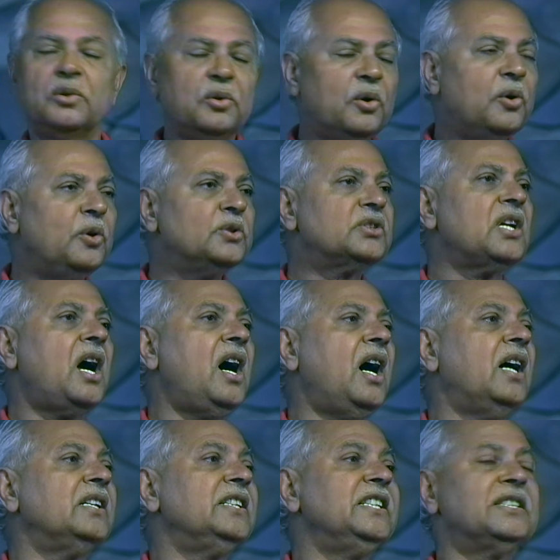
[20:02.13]
goes
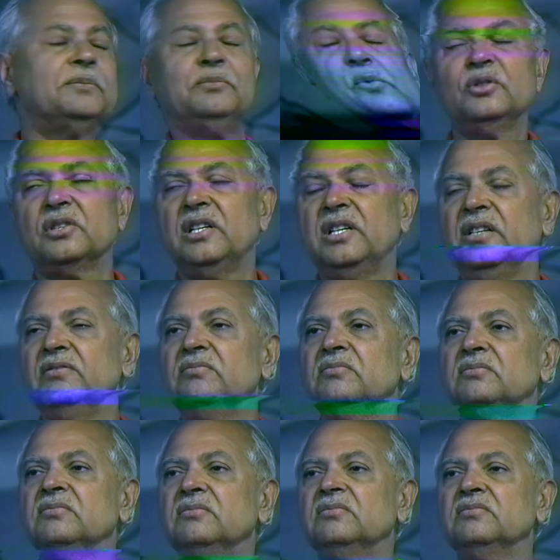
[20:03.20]
on smoothly.
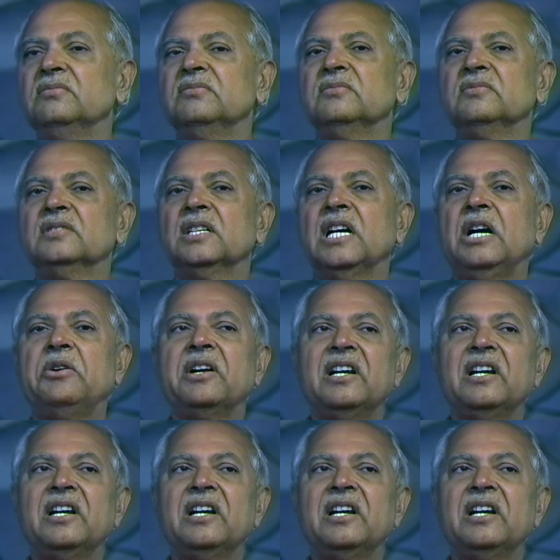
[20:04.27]
our